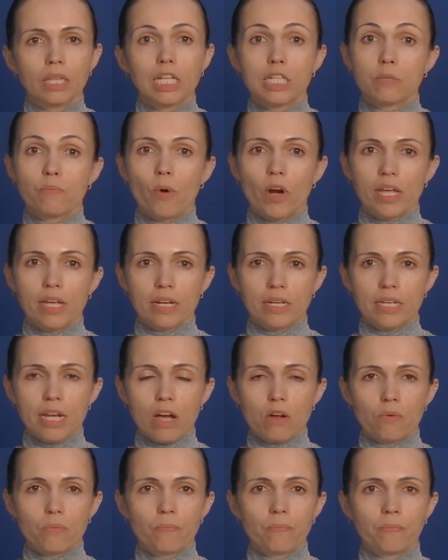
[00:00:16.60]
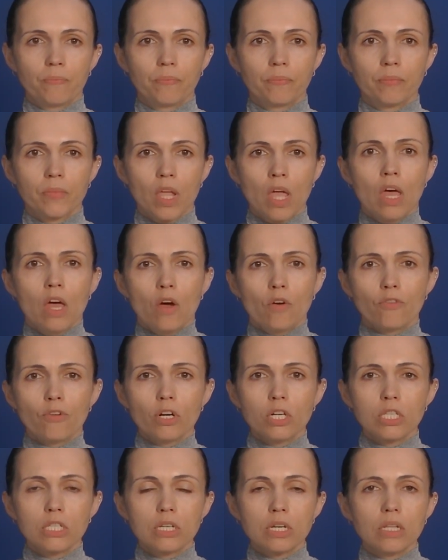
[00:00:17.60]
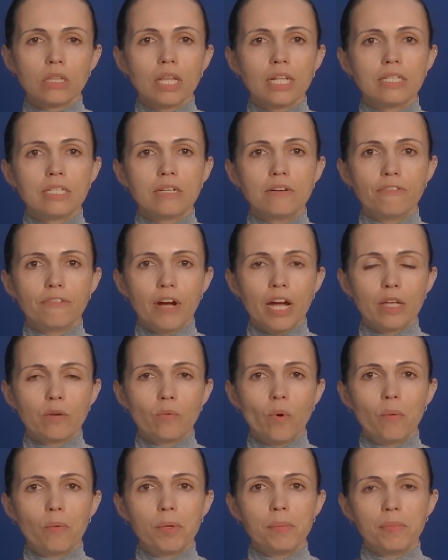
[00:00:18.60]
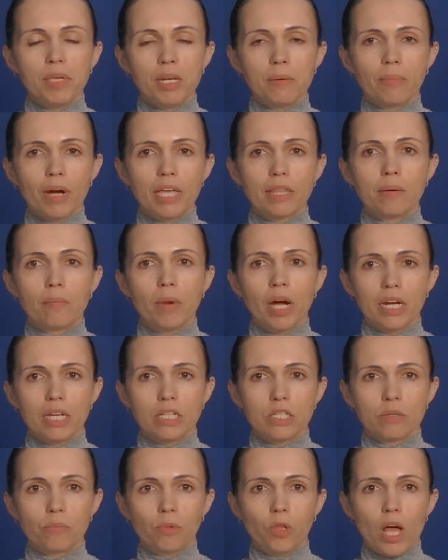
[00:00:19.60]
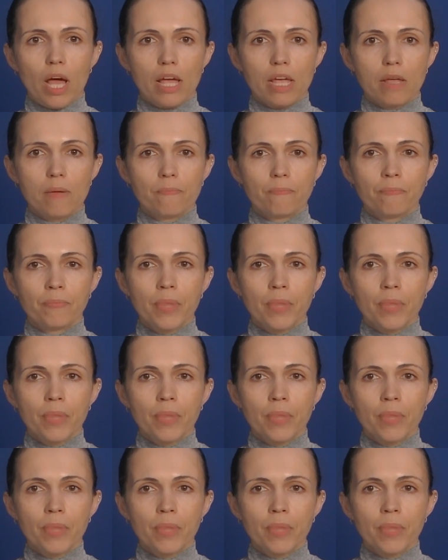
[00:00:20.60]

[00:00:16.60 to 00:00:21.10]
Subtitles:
Let's break it down. First, let's define what we mean by the money supply.